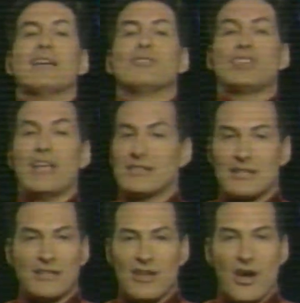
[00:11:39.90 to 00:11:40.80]
Jason
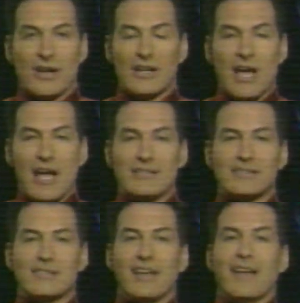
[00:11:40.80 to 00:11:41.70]
and the
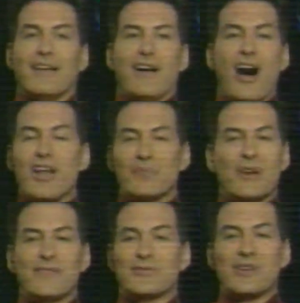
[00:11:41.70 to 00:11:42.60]
Argonauts, all the
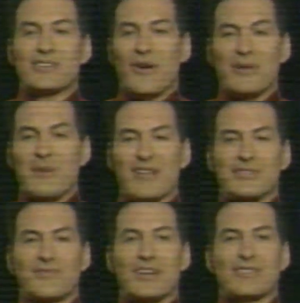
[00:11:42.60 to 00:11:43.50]
movies we show on
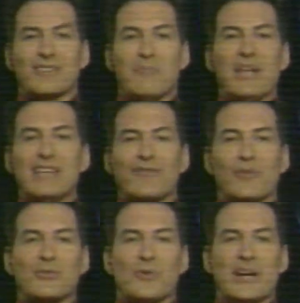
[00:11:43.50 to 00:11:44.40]
Monstervision, The Beast
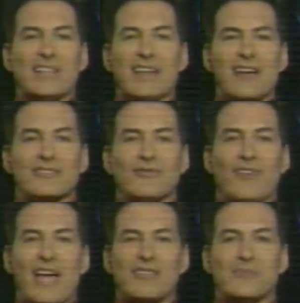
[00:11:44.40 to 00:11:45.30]
from 20,000
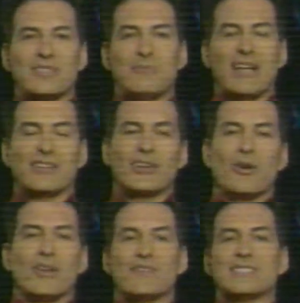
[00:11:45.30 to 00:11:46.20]
Fathoms. He made a
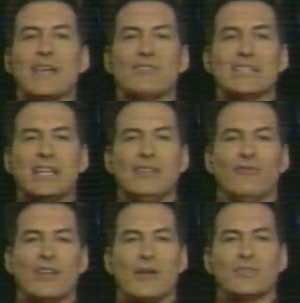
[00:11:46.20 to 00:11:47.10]
total of 17
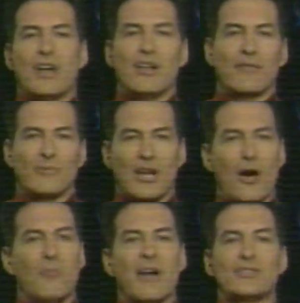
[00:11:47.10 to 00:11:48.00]
films, all of them
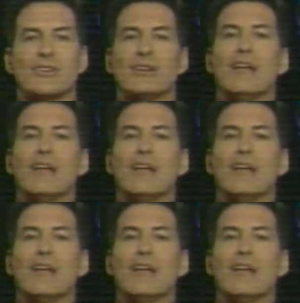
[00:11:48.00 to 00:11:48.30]
low budget,